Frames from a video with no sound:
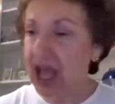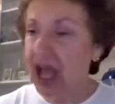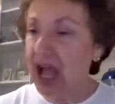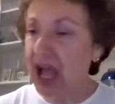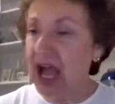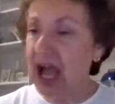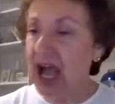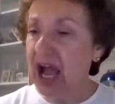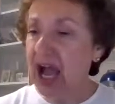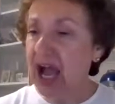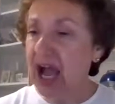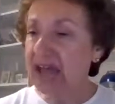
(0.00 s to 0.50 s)
I
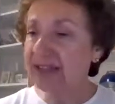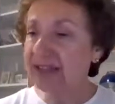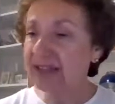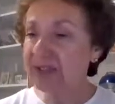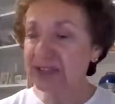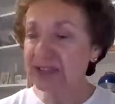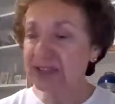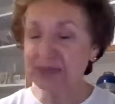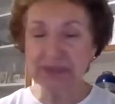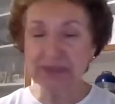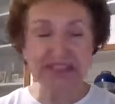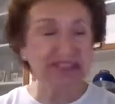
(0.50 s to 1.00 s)
thought to
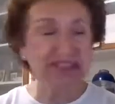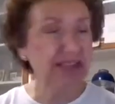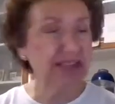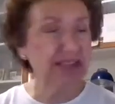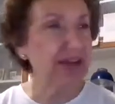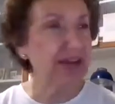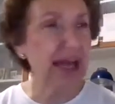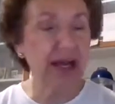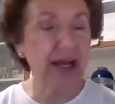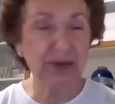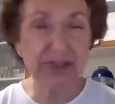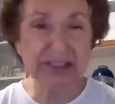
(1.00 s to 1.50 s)
myself, how
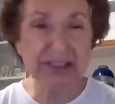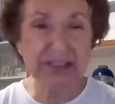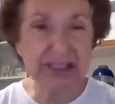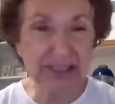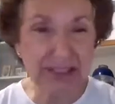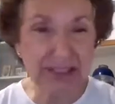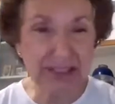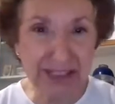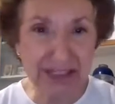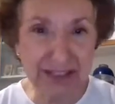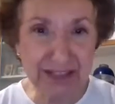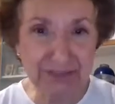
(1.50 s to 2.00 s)
is it that I've
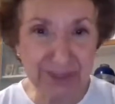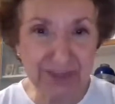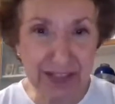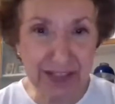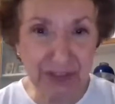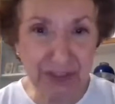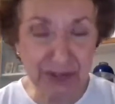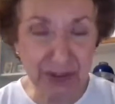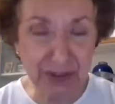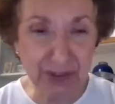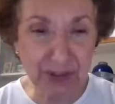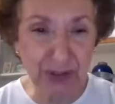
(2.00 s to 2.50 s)
never
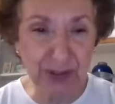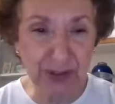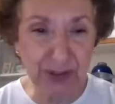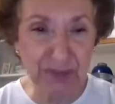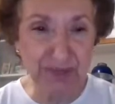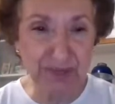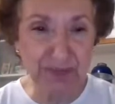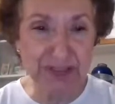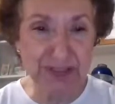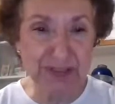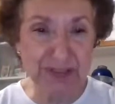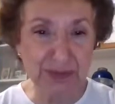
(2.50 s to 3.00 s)
heard of this
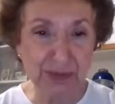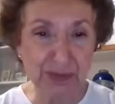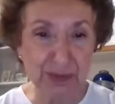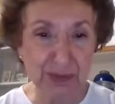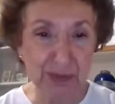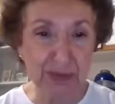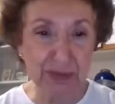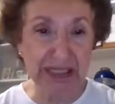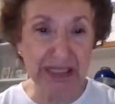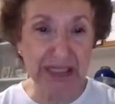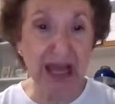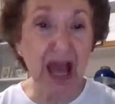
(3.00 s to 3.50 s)
woman?
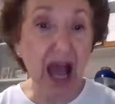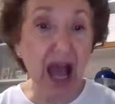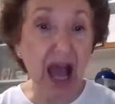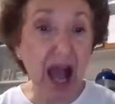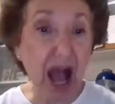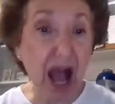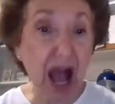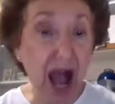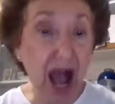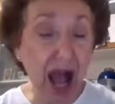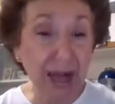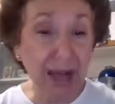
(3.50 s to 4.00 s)

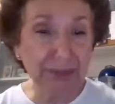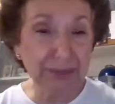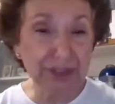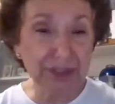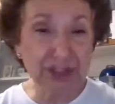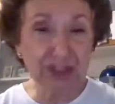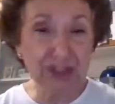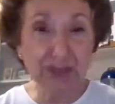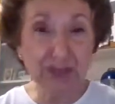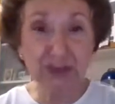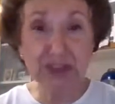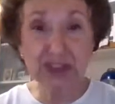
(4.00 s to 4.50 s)
I'm Jewish,
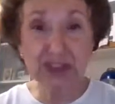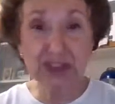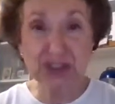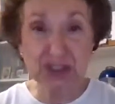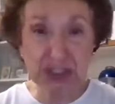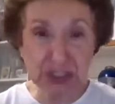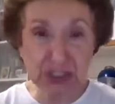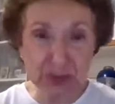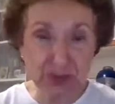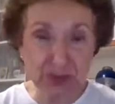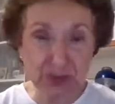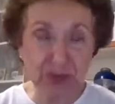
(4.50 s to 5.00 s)
she's a
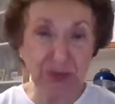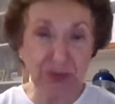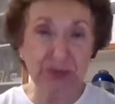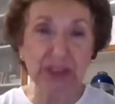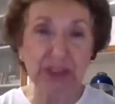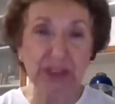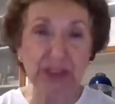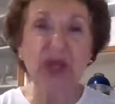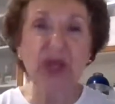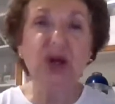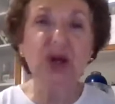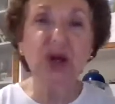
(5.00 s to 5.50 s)
woman.
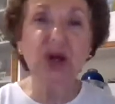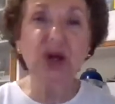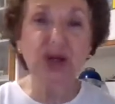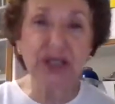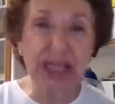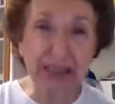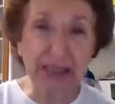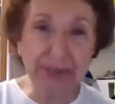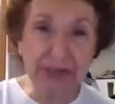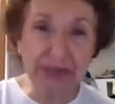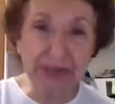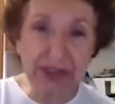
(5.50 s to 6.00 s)
Her name
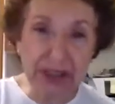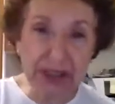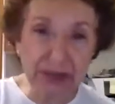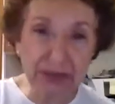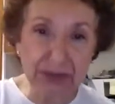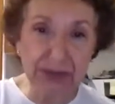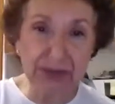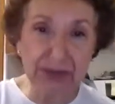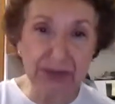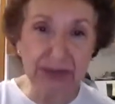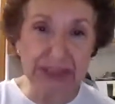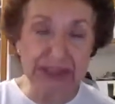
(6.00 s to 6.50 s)

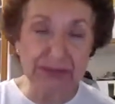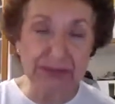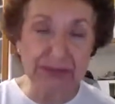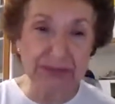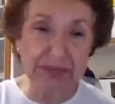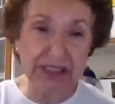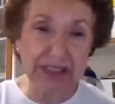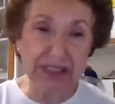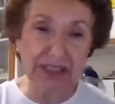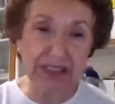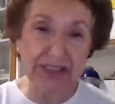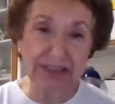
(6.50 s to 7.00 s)
literally
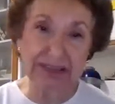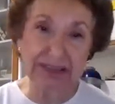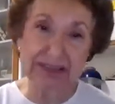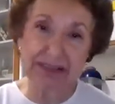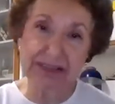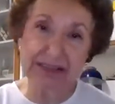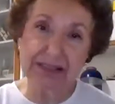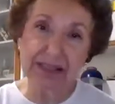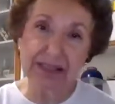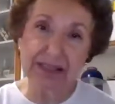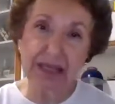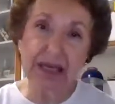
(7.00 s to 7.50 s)
means
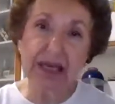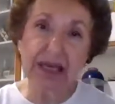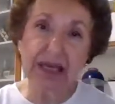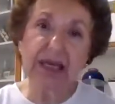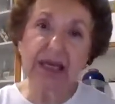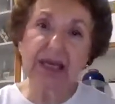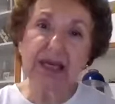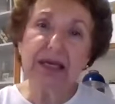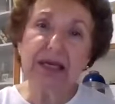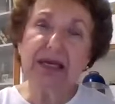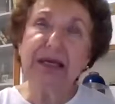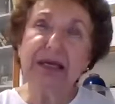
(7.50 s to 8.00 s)

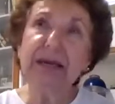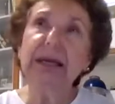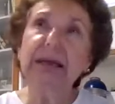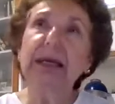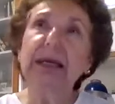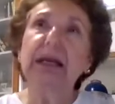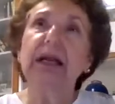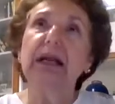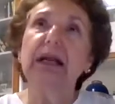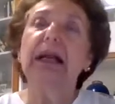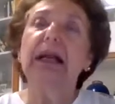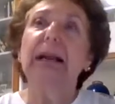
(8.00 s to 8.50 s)

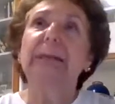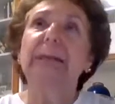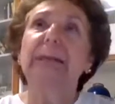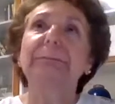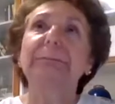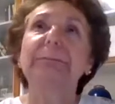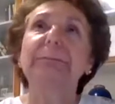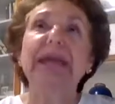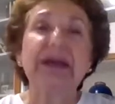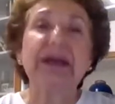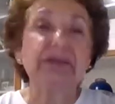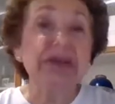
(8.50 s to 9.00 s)

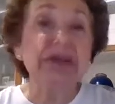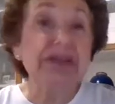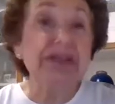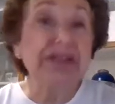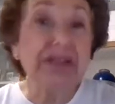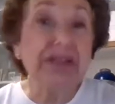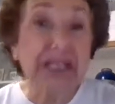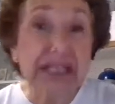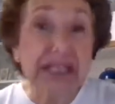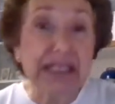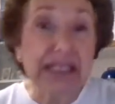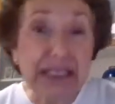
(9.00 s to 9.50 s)
Mary the
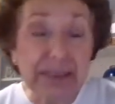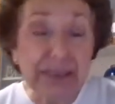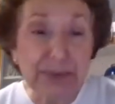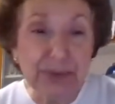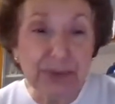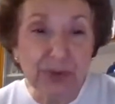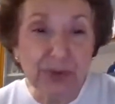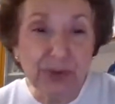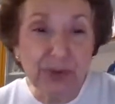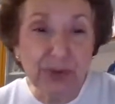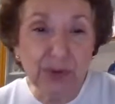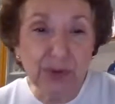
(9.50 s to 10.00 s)

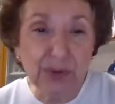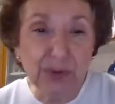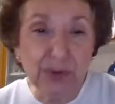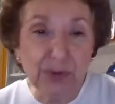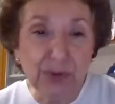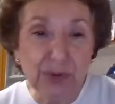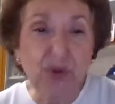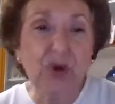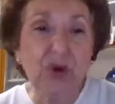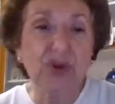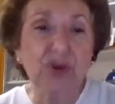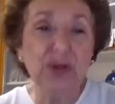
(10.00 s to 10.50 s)
Hebrew,
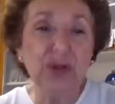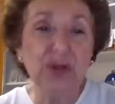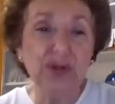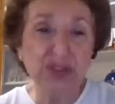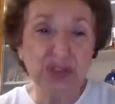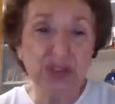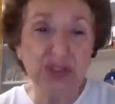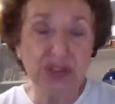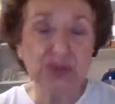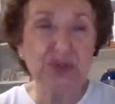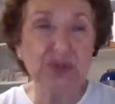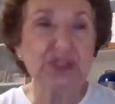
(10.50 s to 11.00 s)
although she
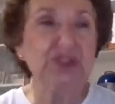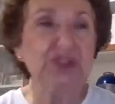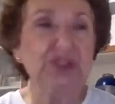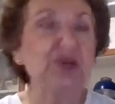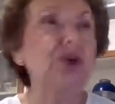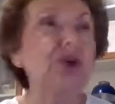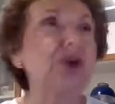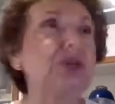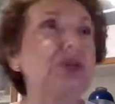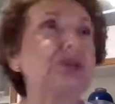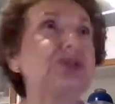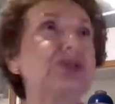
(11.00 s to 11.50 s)
was
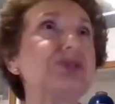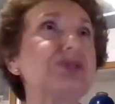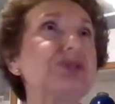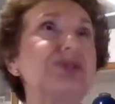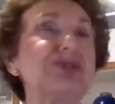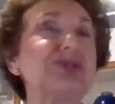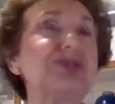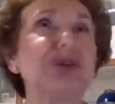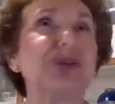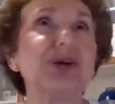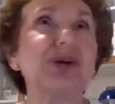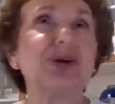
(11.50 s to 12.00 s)
also
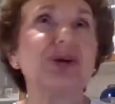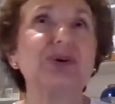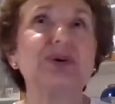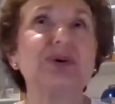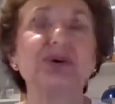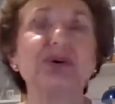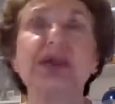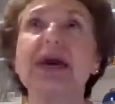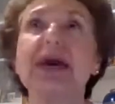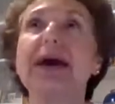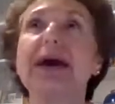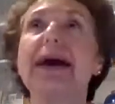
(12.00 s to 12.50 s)
known
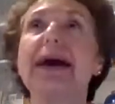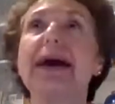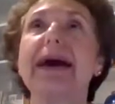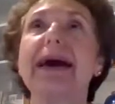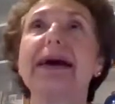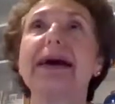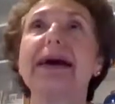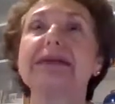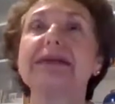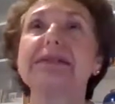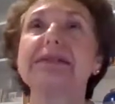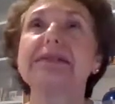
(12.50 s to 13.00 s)

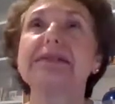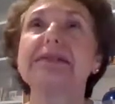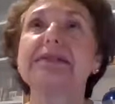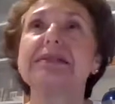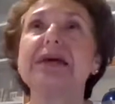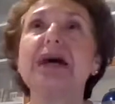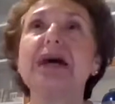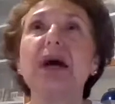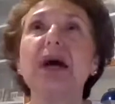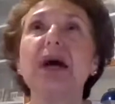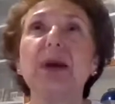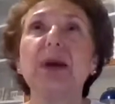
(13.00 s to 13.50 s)
as
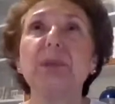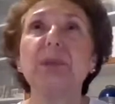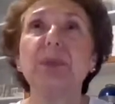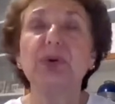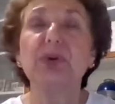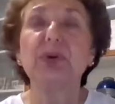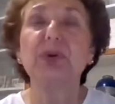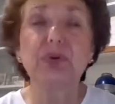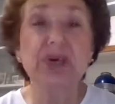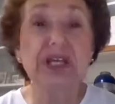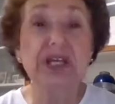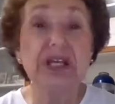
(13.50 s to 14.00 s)

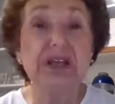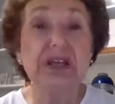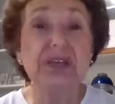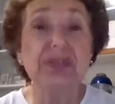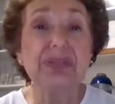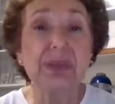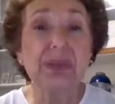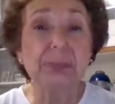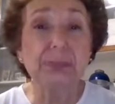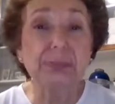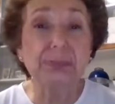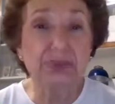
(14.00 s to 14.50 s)
Maria the
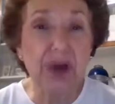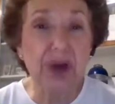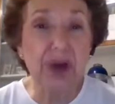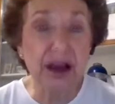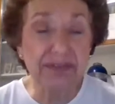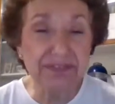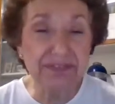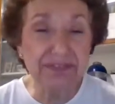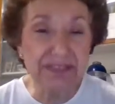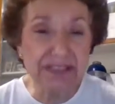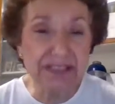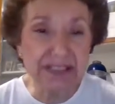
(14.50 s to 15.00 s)

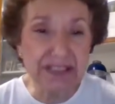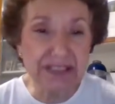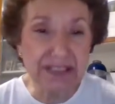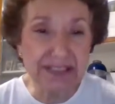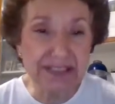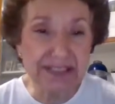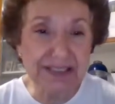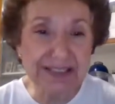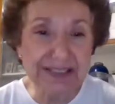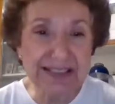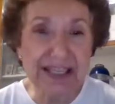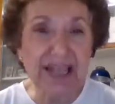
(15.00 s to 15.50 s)
Prophetess.
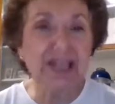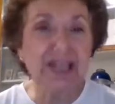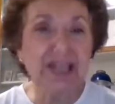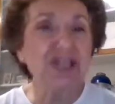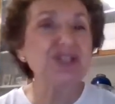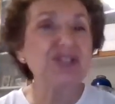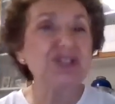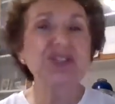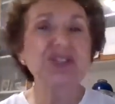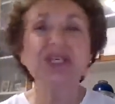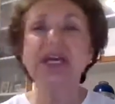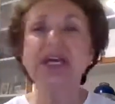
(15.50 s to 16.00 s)
She
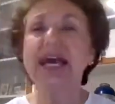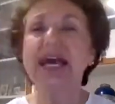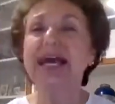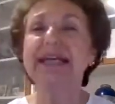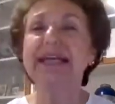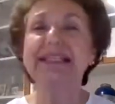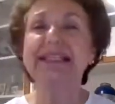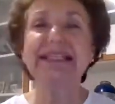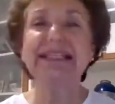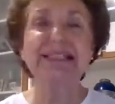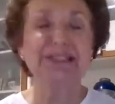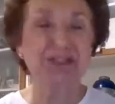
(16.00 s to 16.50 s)
had
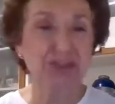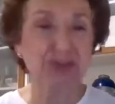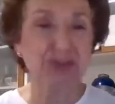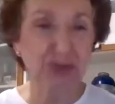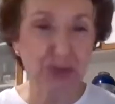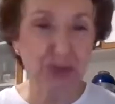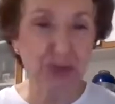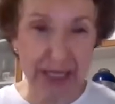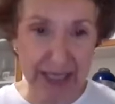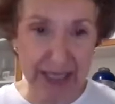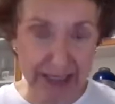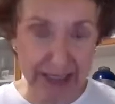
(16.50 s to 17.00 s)
these
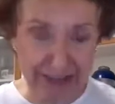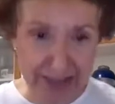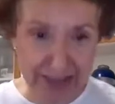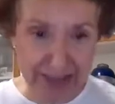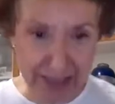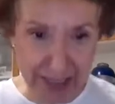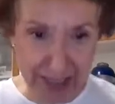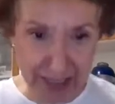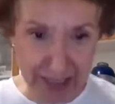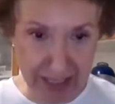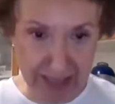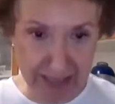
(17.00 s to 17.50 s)
grand
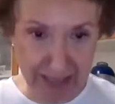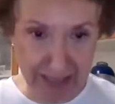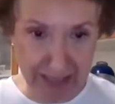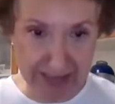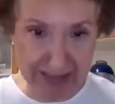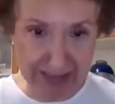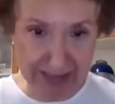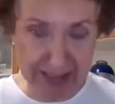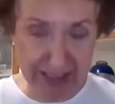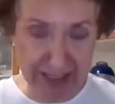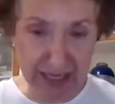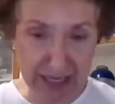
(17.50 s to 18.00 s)
names
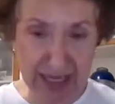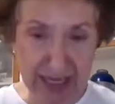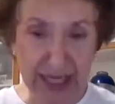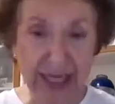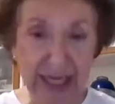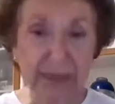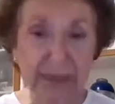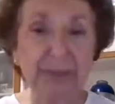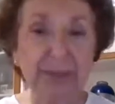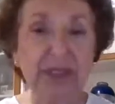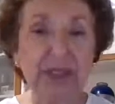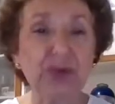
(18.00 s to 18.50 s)

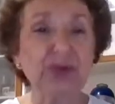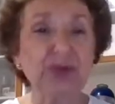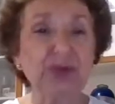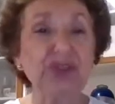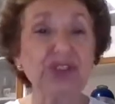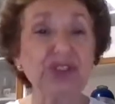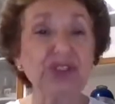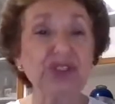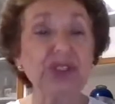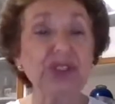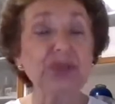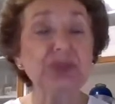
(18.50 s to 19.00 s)
because she
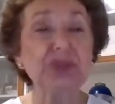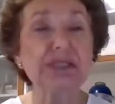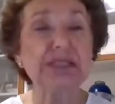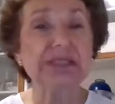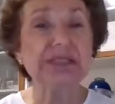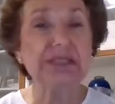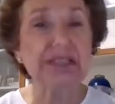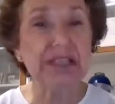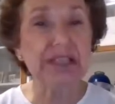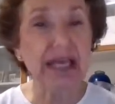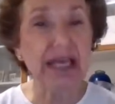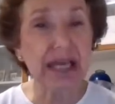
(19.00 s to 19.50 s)
was an
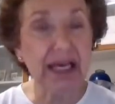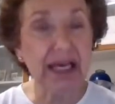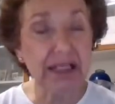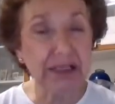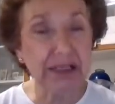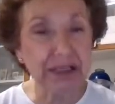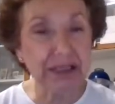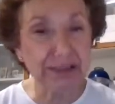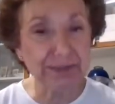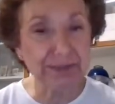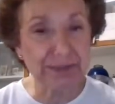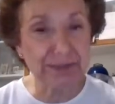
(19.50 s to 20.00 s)

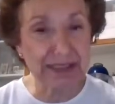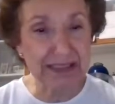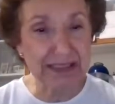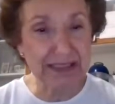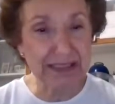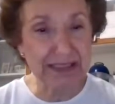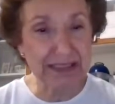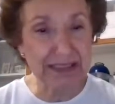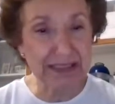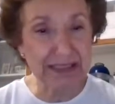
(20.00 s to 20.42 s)
alchemist.